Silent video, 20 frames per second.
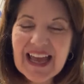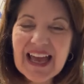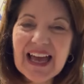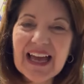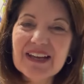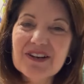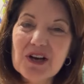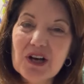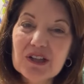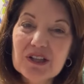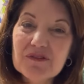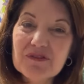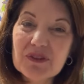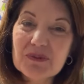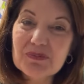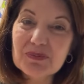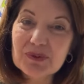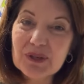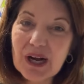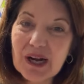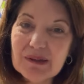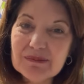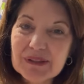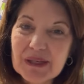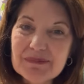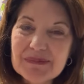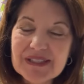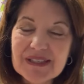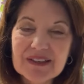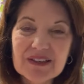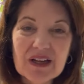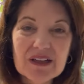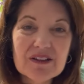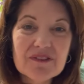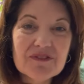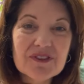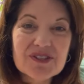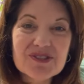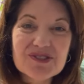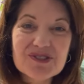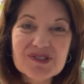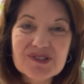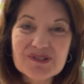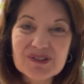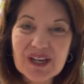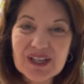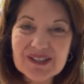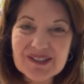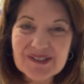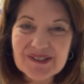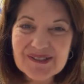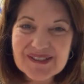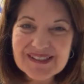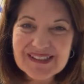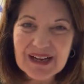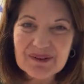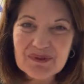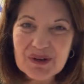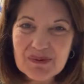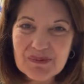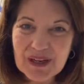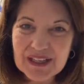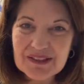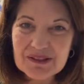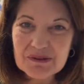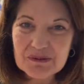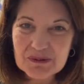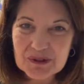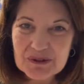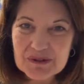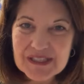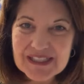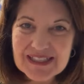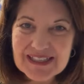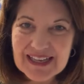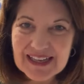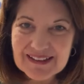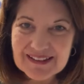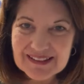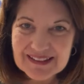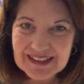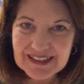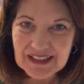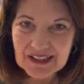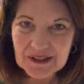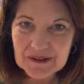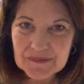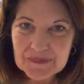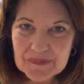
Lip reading: and all of the problems and all of the struggles that we went through to get there.